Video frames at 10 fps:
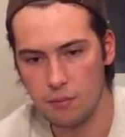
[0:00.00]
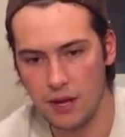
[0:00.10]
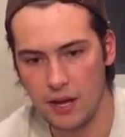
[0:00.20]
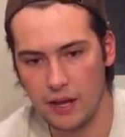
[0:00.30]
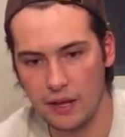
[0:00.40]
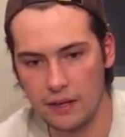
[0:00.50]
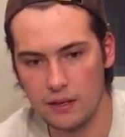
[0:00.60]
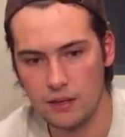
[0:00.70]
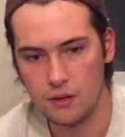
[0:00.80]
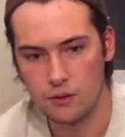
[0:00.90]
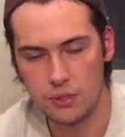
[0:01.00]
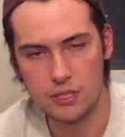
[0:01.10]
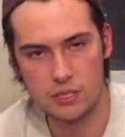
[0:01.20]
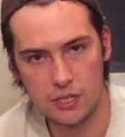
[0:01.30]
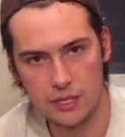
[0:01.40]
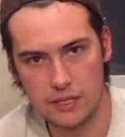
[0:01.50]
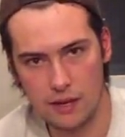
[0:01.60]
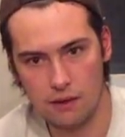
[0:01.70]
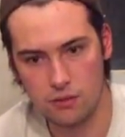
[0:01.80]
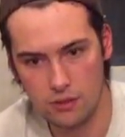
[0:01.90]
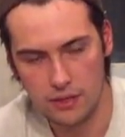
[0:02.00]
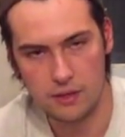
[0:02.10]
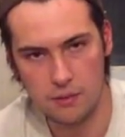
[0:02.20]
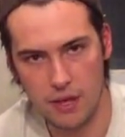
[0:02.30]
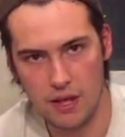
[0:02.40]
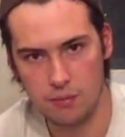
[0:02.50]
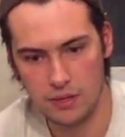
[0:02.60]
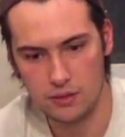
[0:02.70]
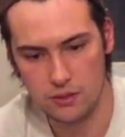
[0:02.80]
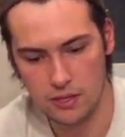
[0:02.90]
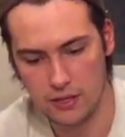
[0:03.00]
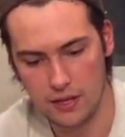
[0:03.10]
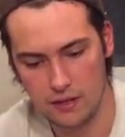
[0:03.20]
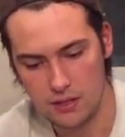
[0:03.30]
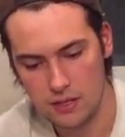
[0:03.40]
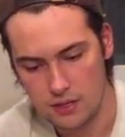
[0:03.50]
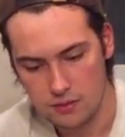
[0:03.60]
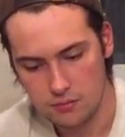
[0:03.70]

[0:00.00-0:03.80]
by really sitting down, looking at the map, and looking at